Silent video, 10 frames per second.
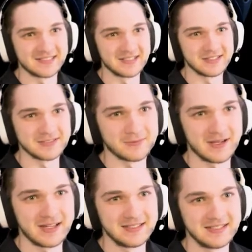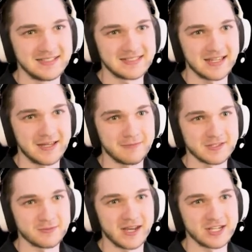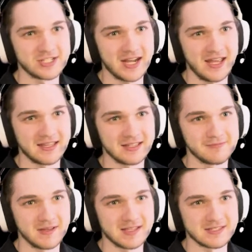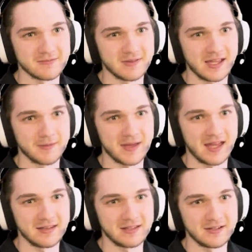All right, let's wind these up because when I shake, it makes You're them like bad, you